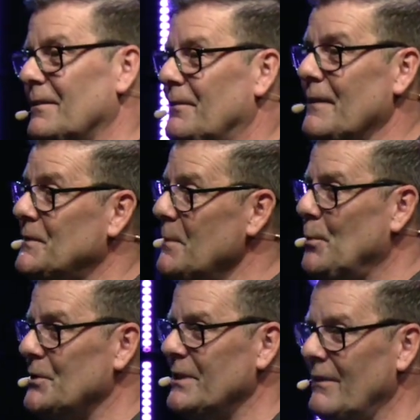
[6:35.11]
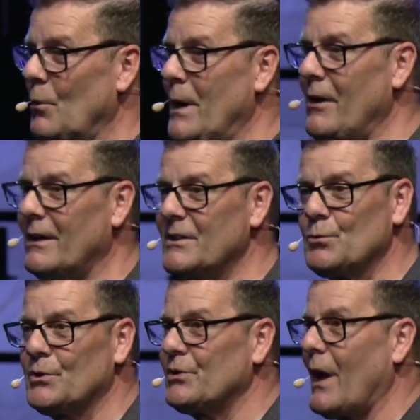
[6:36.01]
50% of Americans
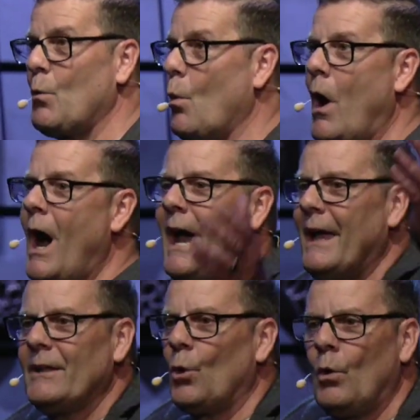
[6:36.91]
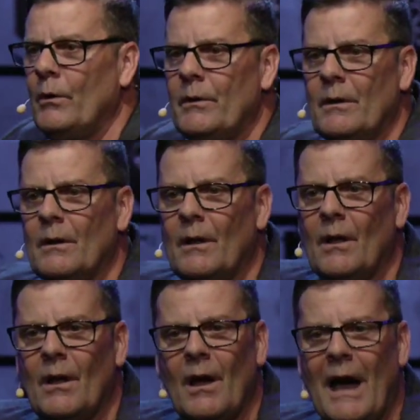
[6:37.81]
will say, why, Lord?
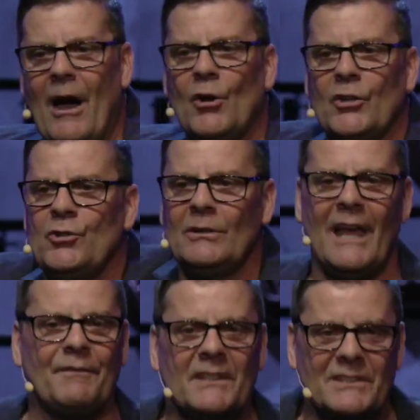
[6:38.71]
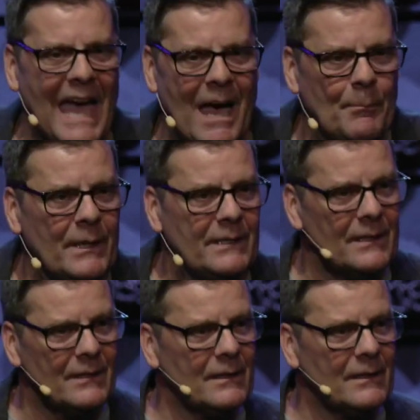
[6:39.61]
How could you let this happen?